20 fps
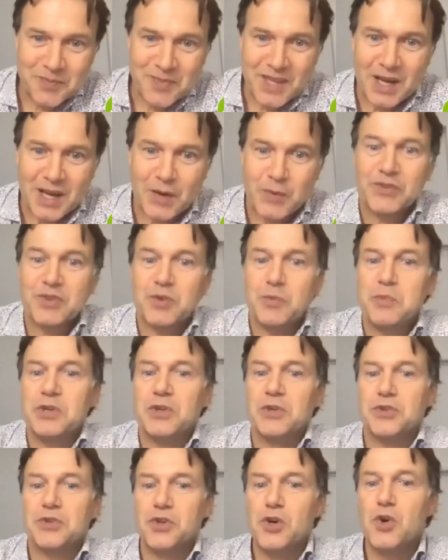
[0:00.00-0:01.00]
and we have to
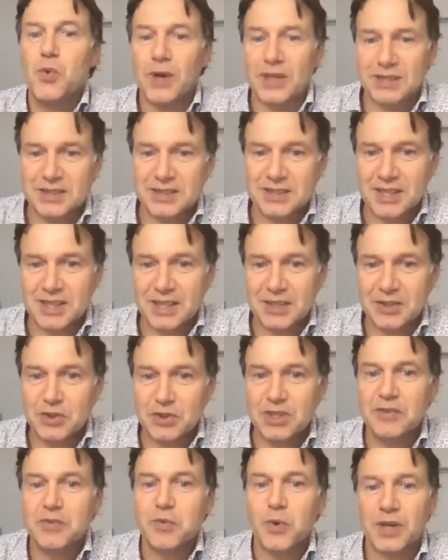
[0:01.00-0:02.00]
build new ones. And to
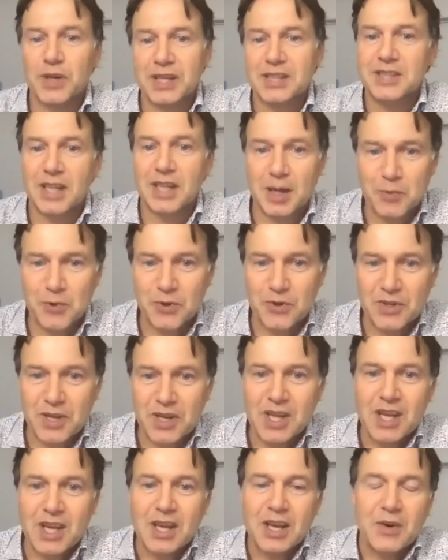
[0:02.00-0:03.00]
give one example,
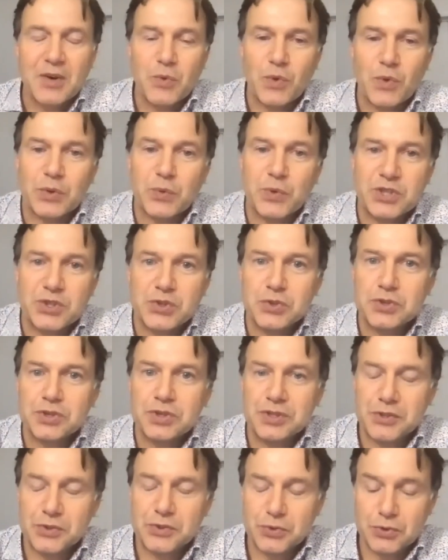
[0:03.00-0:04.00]
what we should
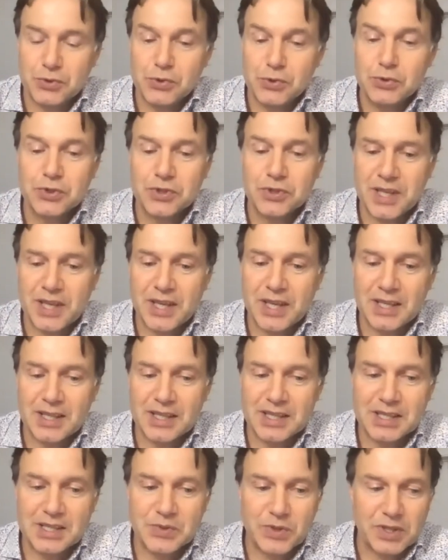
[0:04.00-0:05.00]
do today
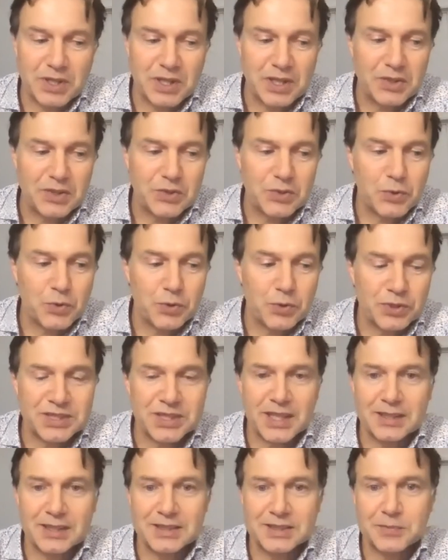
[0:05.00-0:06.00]
is to
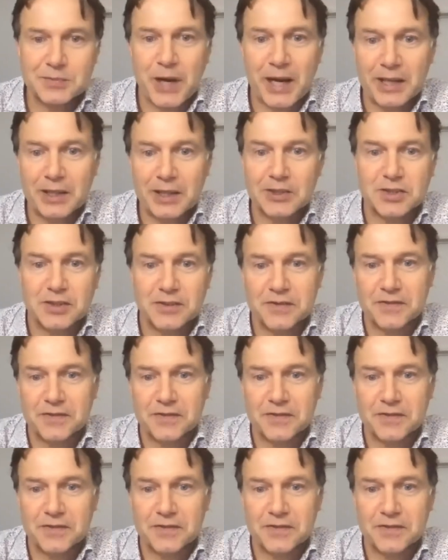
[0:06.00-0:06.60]
send pilots